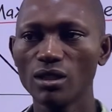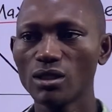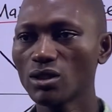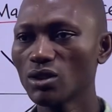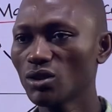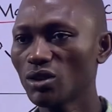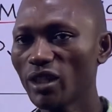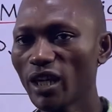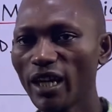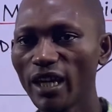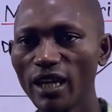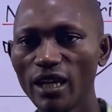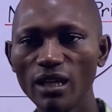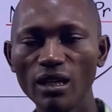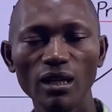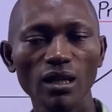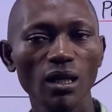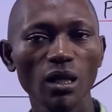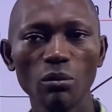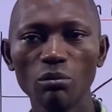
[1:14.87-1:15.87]
Today,
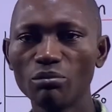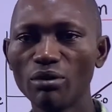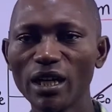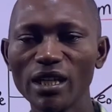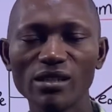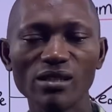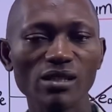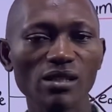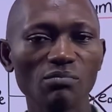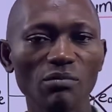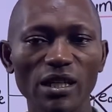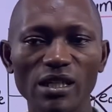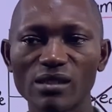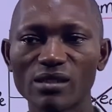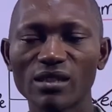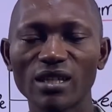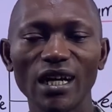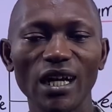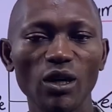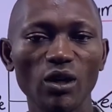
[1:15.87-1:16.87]
prices might
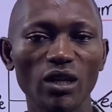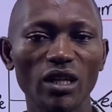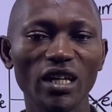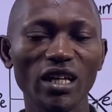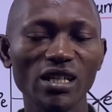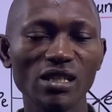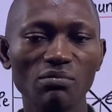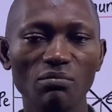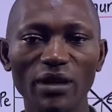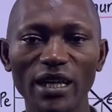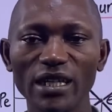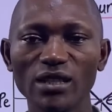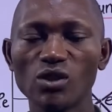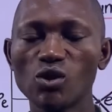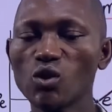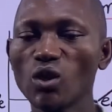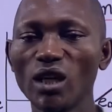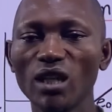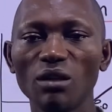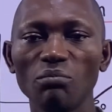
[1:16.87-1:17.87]
skyrocket by
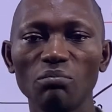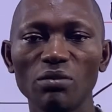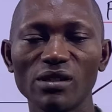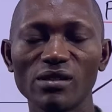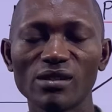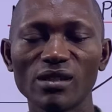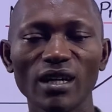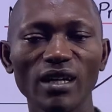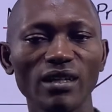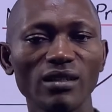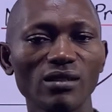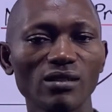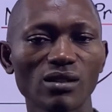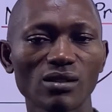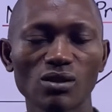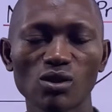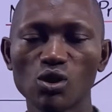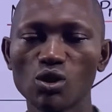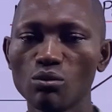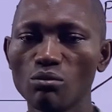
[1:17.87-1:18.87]

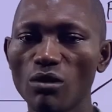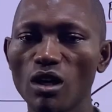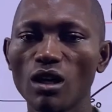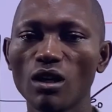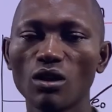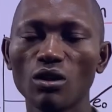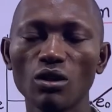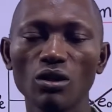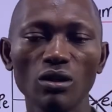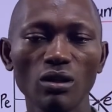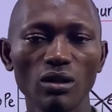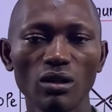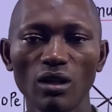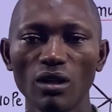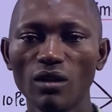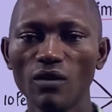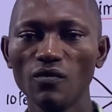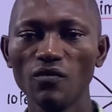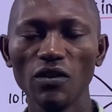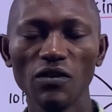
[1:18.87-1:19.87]
20%, tomorrow
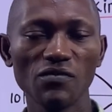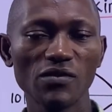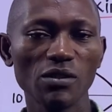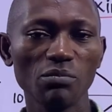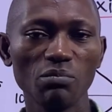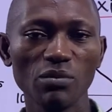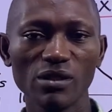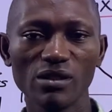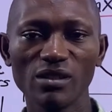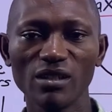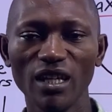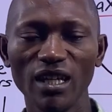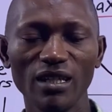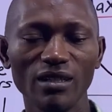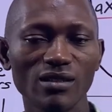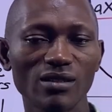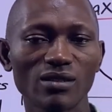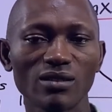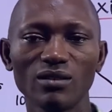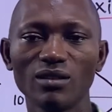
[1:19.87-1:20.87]

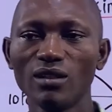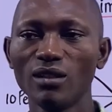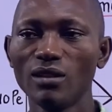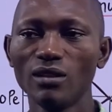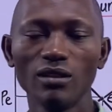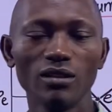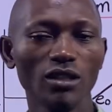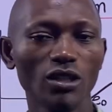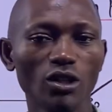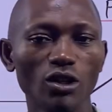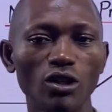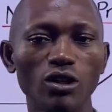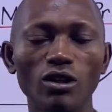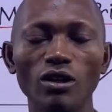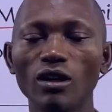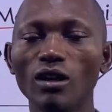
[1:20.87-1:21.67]
50%, you know,